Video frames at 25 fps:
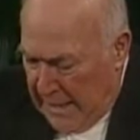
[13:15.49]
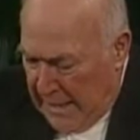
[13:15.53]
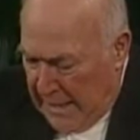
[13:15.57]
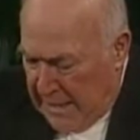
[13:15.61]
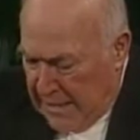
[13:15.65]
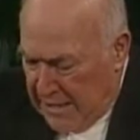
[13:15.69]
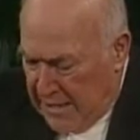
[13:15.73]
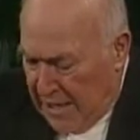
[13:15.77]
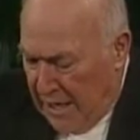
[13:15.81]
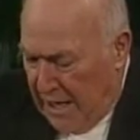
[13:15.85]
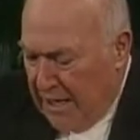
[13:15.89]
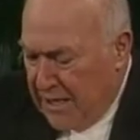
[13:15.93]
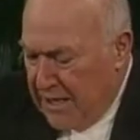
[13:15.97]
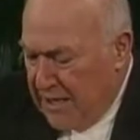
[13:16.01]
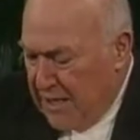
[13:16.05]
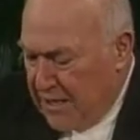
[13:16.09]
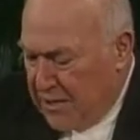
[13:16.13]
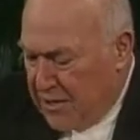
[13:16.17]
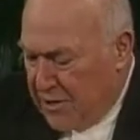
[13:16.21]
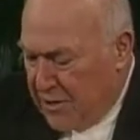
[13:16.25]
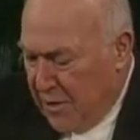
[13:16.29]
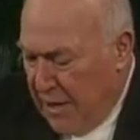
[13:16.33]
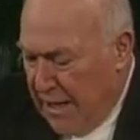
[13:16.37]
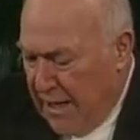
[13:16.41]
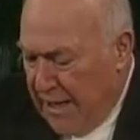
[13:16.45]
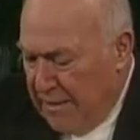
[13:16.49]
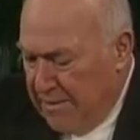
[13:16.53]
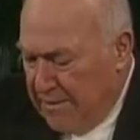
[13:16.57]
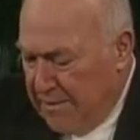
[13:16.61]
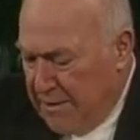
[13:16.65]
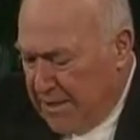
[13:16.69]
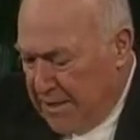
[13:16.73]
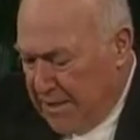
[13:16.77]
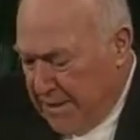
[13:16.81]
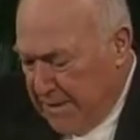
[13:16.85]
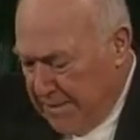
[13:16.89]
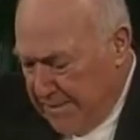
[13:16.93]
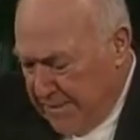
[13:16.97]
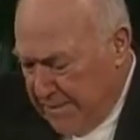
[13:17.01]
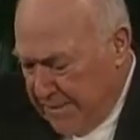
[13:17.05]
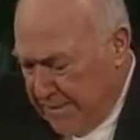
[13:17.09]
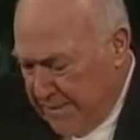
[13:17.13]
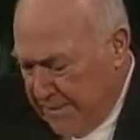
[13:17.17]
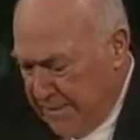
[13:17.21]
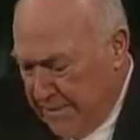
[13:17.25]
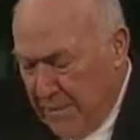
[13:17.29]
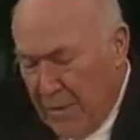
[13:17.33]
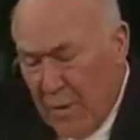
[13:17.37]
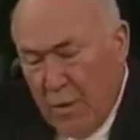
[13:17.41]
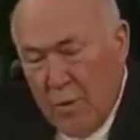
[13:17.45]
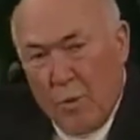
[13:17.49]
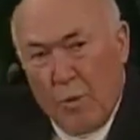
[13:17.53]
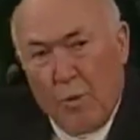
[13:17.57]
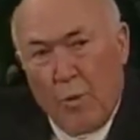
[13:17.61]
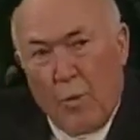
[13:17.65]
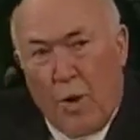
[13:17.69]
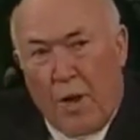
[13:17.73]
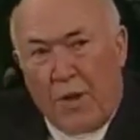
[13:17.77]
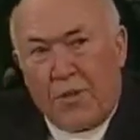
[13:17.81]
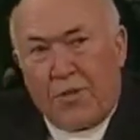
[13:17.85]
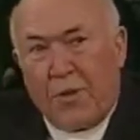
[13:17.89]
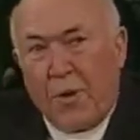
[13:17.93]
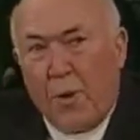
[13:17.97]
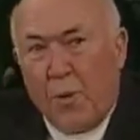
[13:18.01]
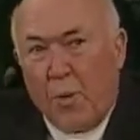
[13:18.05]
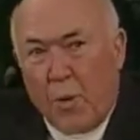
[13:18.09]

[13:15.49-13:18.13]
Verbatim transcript: John describes what the